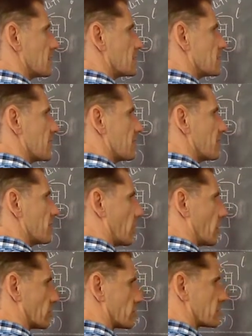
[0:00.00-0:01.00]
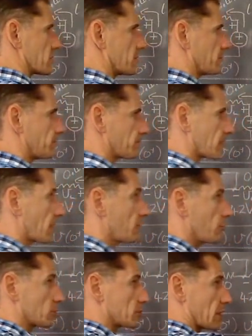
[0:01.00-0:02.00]
7 volts
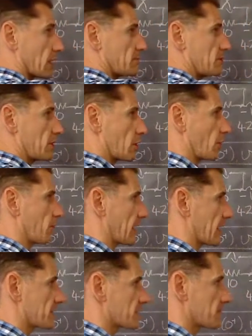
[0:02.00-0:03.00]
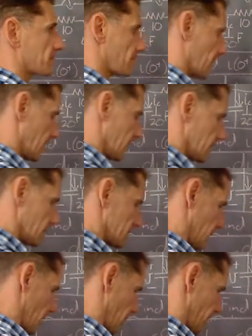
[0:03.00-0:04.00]
for time 0 plus.
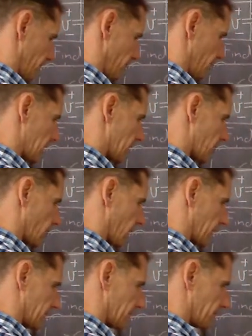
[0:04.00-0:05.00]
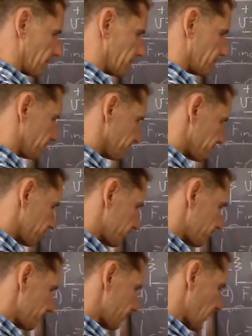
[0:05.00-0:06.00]
So we can write,
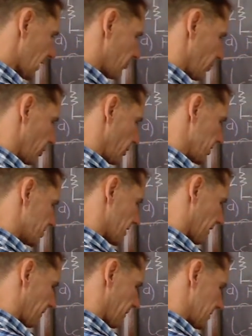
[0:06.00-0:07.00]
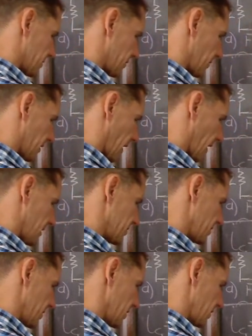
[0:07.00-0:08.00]
if we reshuffle this a bit,
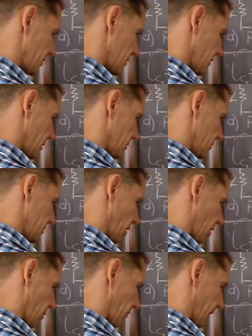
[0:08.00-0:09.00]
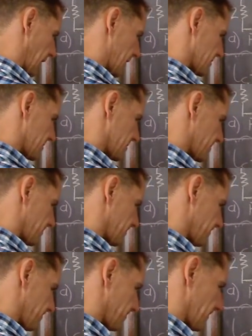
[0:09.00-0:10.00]
IC 0 plus
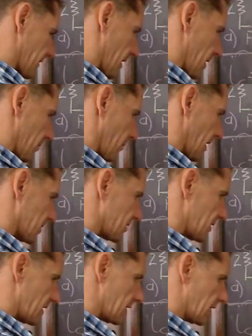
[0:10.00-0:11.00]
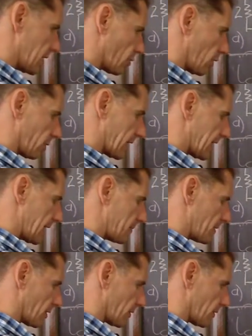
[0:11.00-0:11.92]
must then equal, we keep it